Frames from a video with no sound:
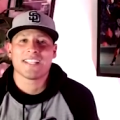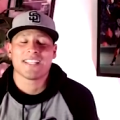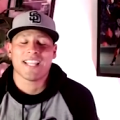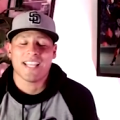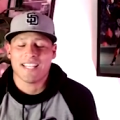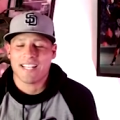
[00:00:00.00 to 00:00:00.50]
And,
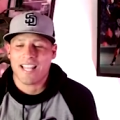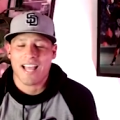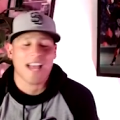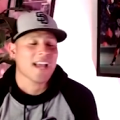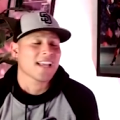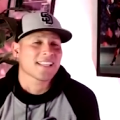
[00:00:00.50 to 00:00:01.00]
and
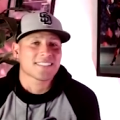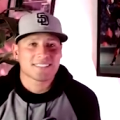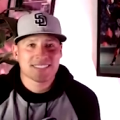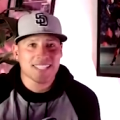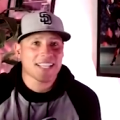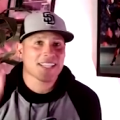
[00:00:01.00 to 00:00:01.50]
I
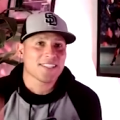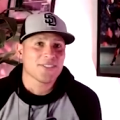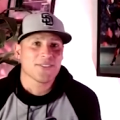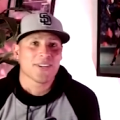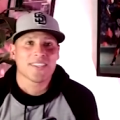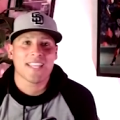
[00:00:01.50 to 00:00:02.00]
second
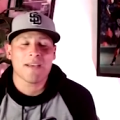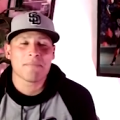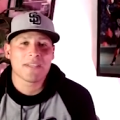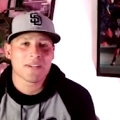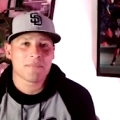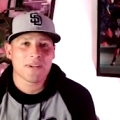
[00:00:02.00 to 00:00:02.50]
you on that,
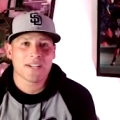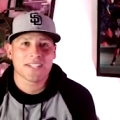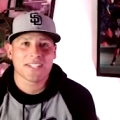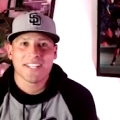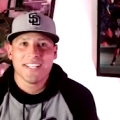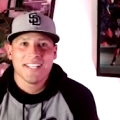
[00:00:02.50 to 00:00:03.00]
Peter
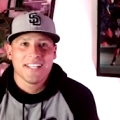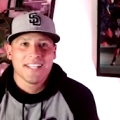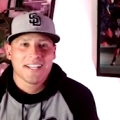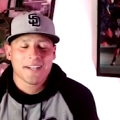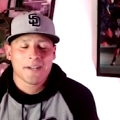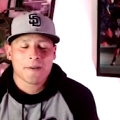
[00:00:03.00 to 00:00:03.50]
Berg
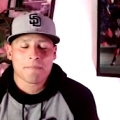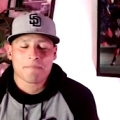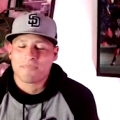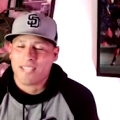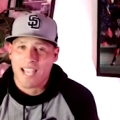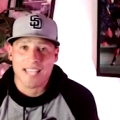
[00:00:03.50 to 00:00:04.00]

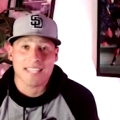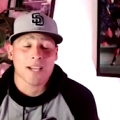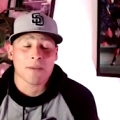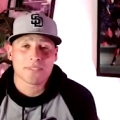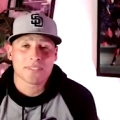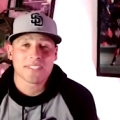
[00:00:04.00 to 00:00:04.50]
um, I had the
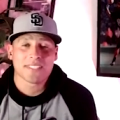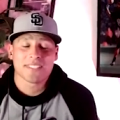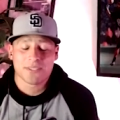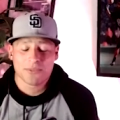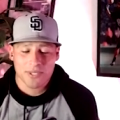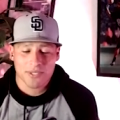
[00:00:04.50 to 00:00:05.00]
opportunity
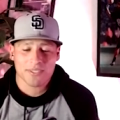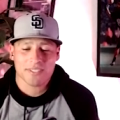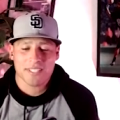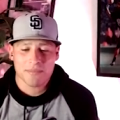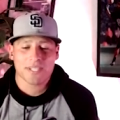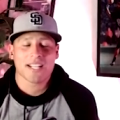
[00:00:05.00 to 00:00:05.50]
to work with
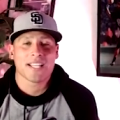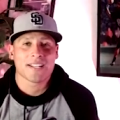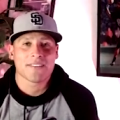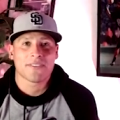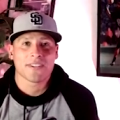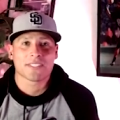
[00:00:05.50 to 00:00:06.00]
him on
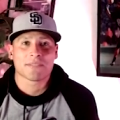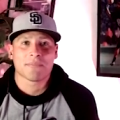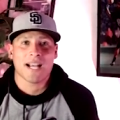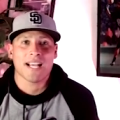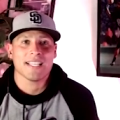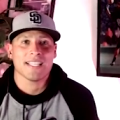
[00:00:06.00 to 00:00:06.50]
NFL
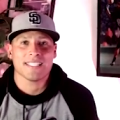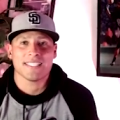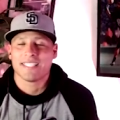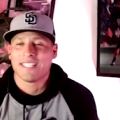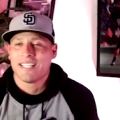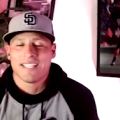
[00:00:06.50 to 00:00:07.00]
Spot,
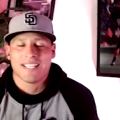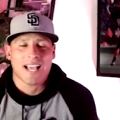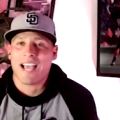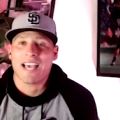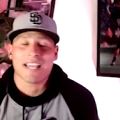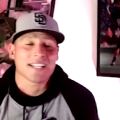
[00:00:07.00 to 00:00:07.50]
and
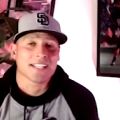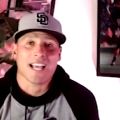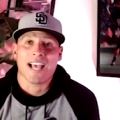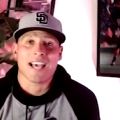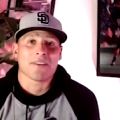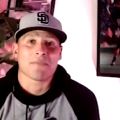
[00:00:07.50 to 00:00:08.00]
I had a
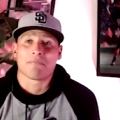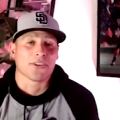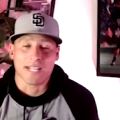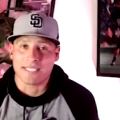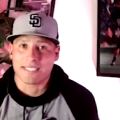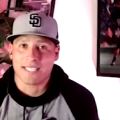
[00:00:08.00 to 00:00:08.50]
I had a
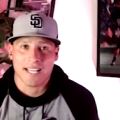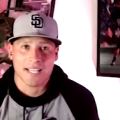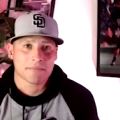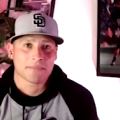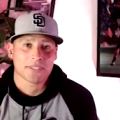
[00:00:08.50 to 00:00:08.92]
great time.